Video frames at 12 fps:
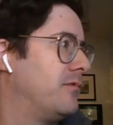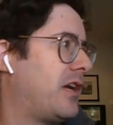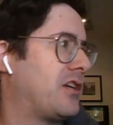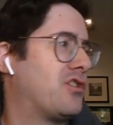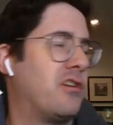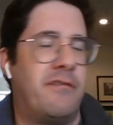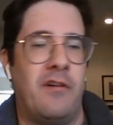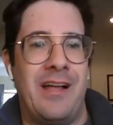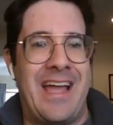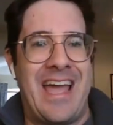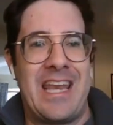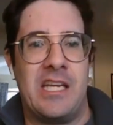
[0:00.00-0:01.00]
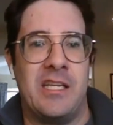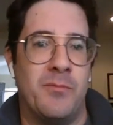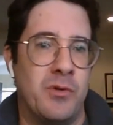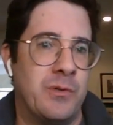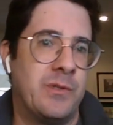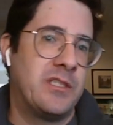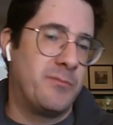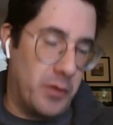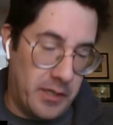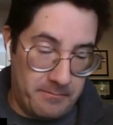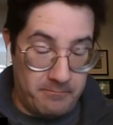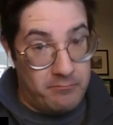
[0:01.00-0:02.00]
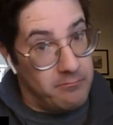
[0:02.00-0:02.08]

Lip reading: Not sure if I'll add any Bruins, but